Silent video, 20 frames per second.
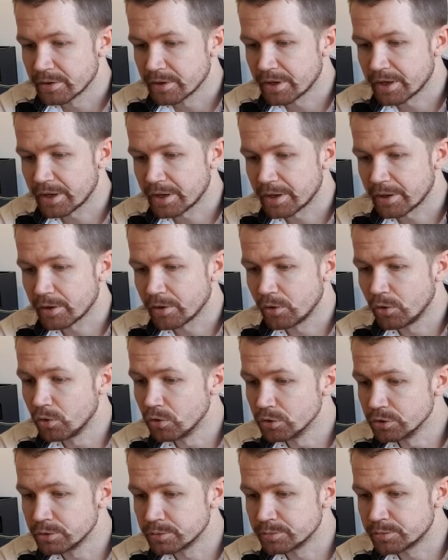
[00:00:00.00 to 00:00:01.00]

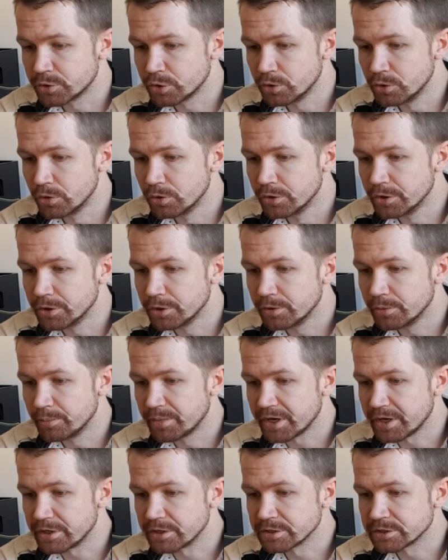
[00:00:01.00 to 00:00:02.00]
All brewery
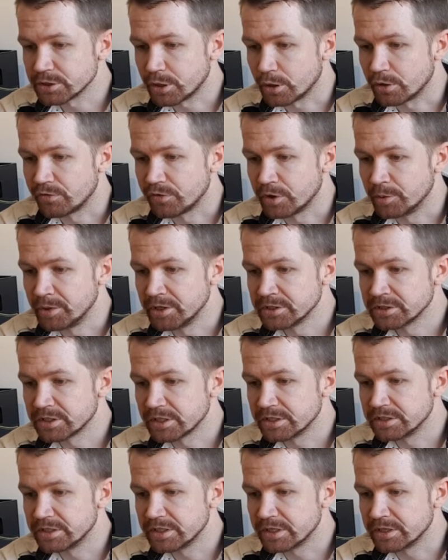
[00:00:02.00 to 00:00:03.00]
beers are
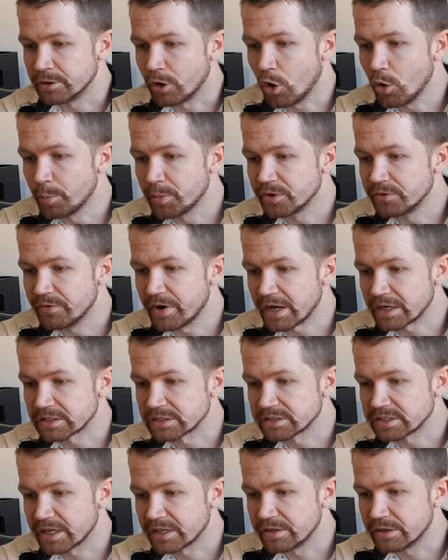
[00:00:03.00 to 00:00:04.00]
fermented in open
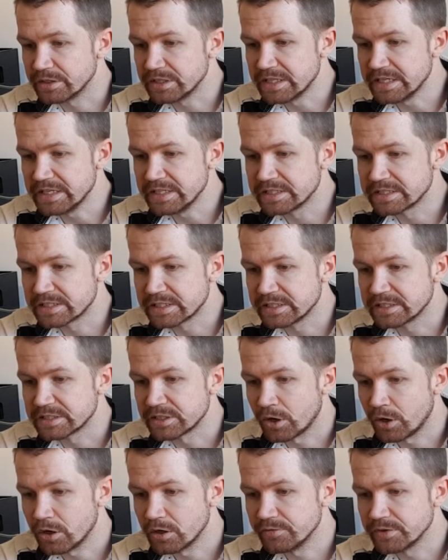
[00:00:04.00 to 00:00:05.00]
vats and the yeast is
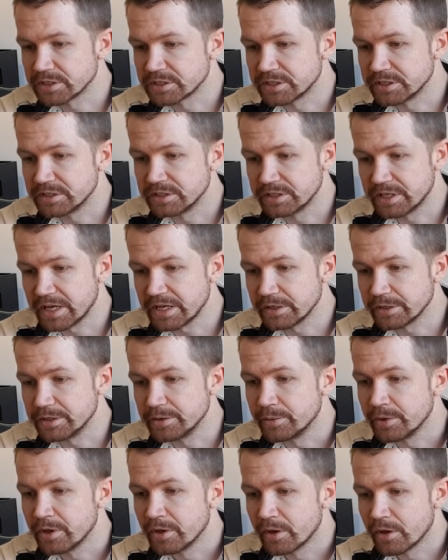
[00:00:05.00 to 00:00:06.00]
harvested
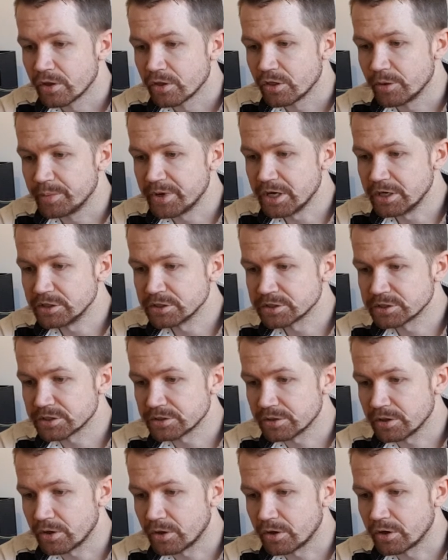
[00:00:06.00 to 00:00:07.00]
daily. The beers
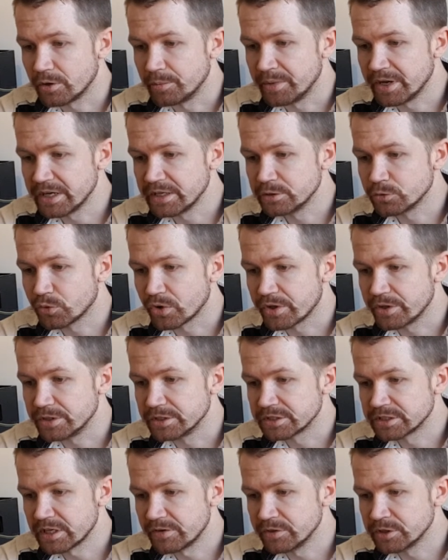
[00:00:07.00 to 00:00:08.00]
are made with
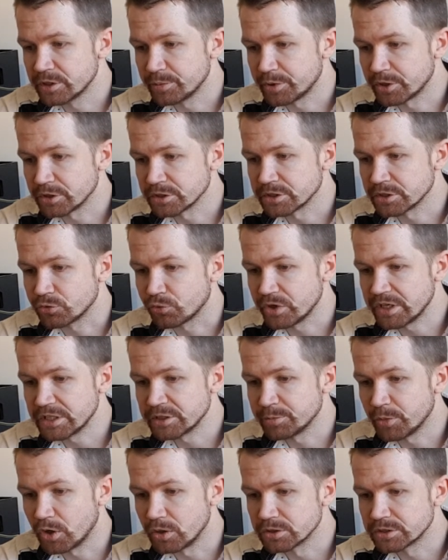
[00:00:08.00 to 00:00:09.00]
70% wheat
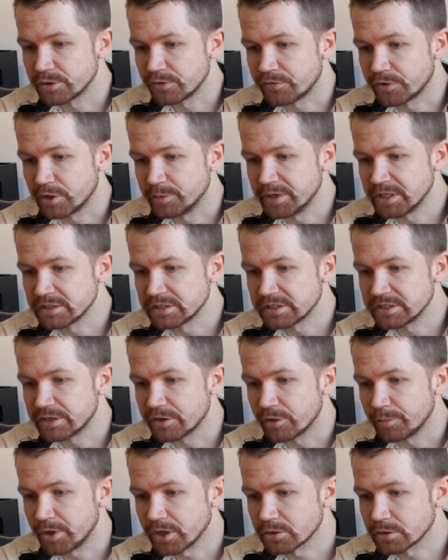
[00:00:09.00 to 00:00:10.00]
malt fermented in
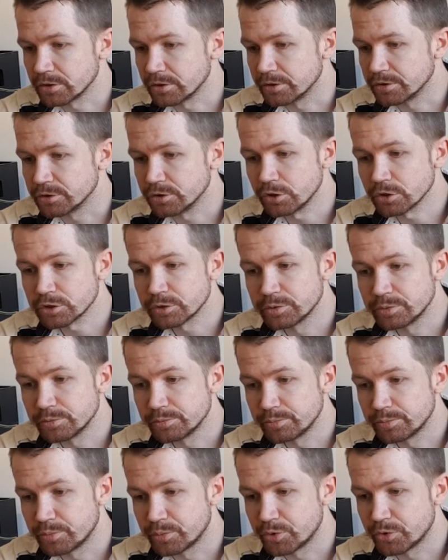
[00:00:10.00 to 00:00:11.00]
the bottle, not
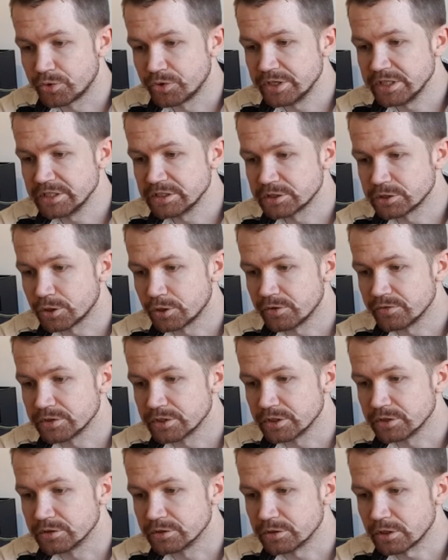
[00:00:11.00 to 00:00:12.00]

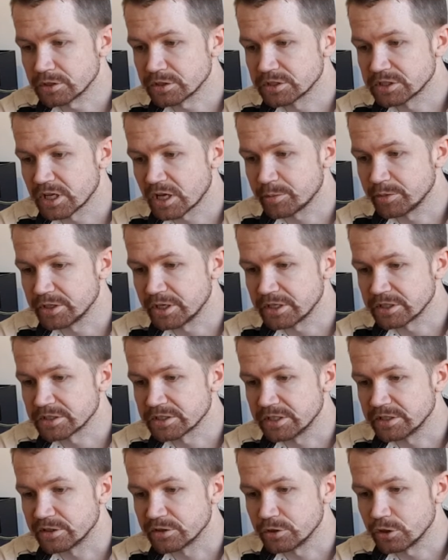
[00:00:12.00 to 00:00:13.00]
preserved, not stabilized
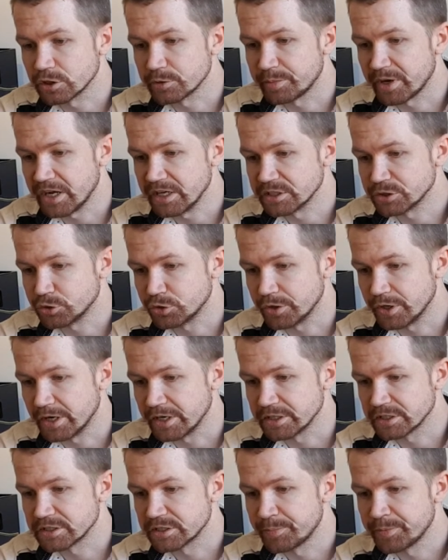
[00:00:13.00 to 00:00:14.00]
and not
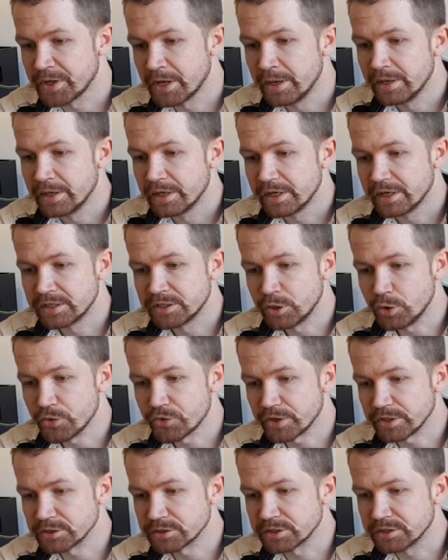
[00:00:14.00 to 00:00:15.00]
pasteurized. In
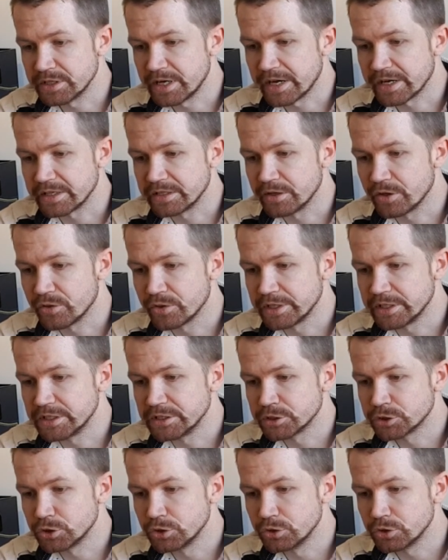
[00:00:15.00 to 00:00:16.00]
2009, the
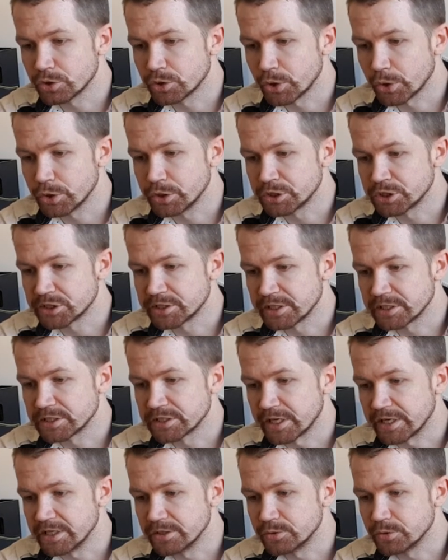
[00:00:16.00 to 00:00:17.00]
Süddeutsche
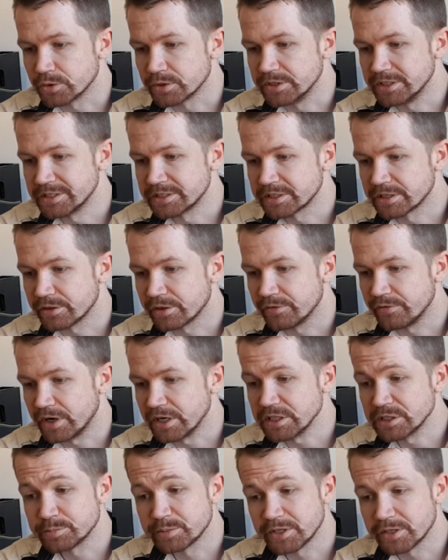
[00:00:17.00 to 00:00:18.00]
Zeitung listed the
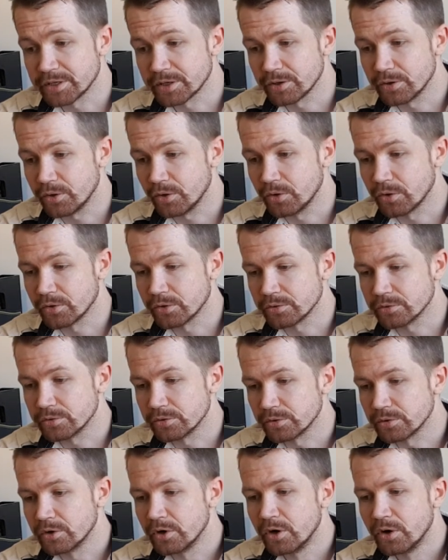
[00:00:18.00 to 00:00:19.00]
Weissbier
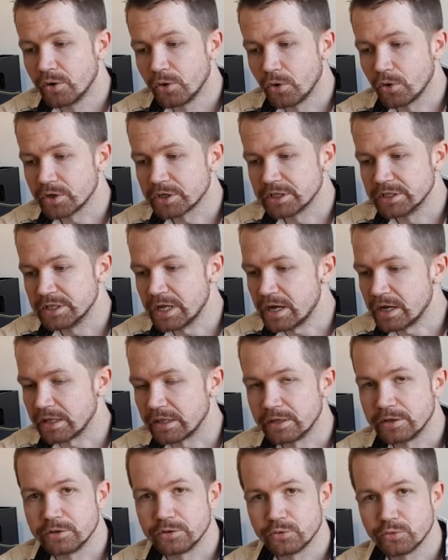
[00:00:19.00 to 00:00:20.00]

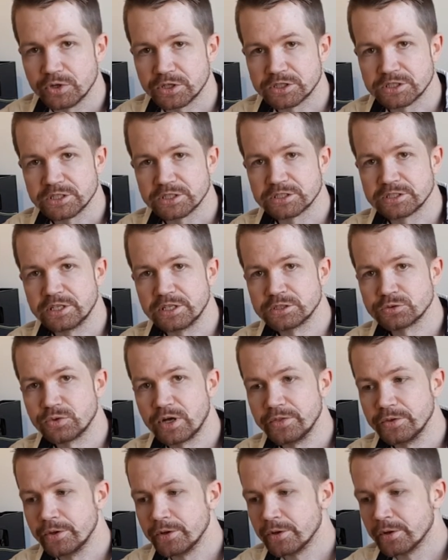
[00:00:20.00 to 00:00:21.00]
Original, which is this
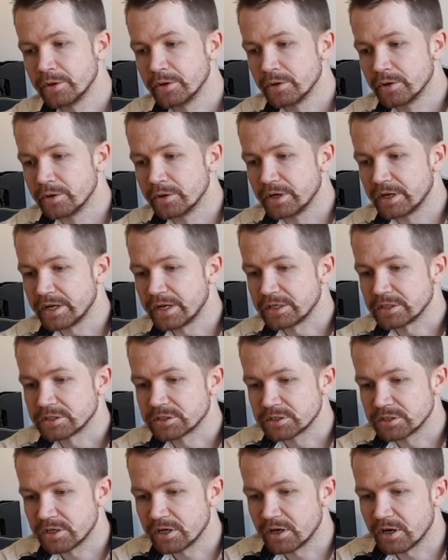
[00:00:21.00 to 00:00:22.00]
one,
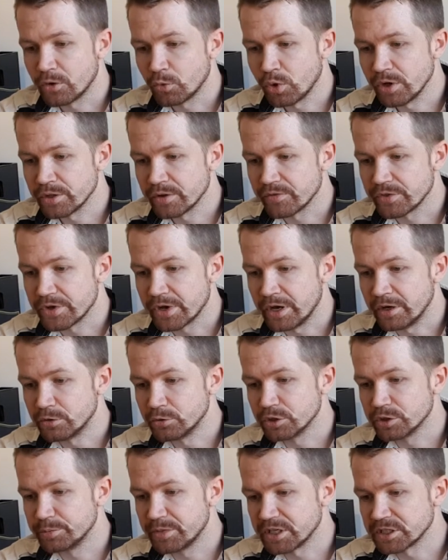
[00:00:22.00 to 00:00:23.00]
as one of the
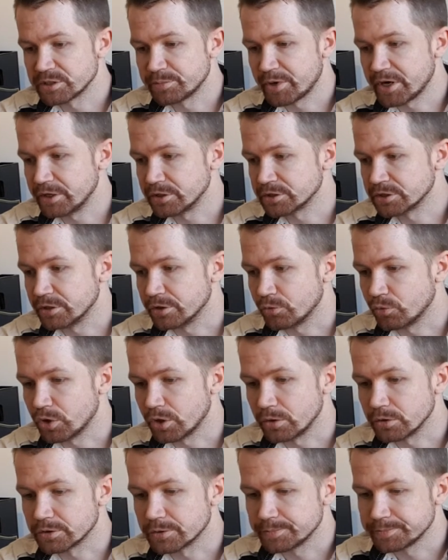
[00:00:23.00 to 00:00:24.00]
100 best beers in the
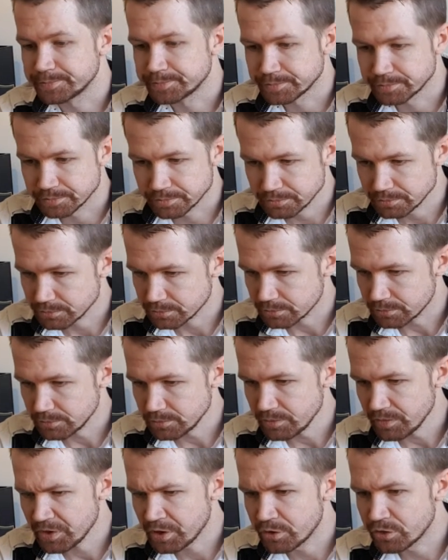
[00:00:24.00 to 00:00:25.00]
world.
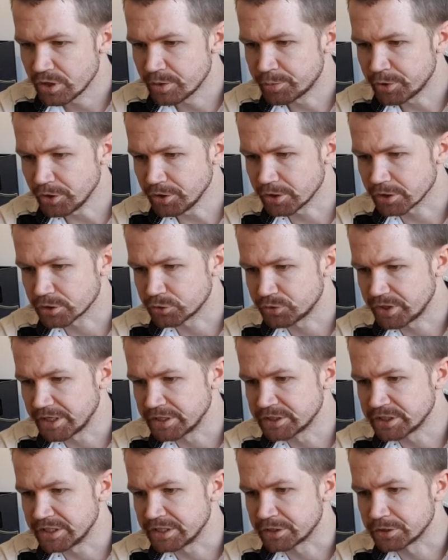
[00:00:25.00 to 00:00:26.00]
The product
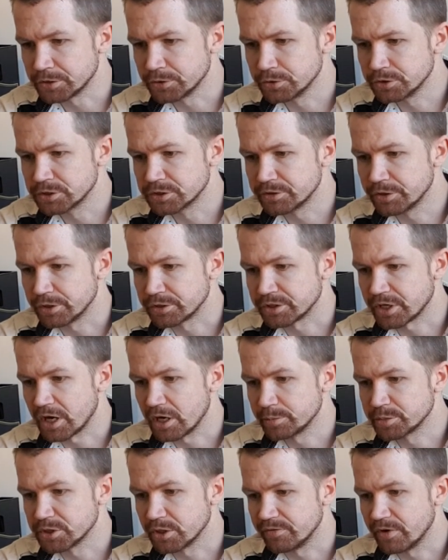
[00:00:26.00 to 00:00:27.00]
range includes the
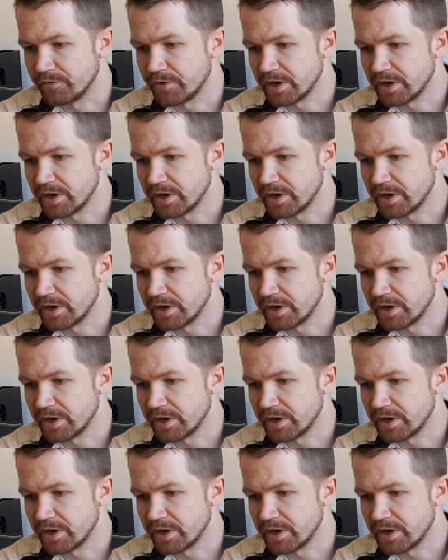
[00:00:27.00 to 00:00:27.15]
types of